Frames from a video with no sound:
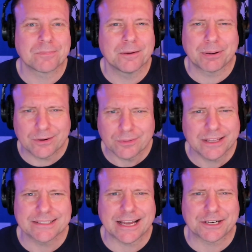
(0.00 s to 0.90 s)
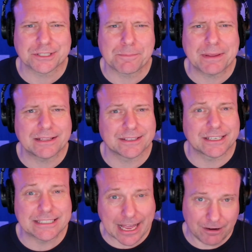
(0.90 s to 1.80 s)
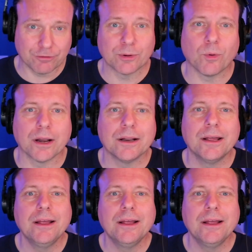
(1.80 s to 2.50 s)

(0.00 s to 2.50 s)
but I don't think it's actually appealing to everyone.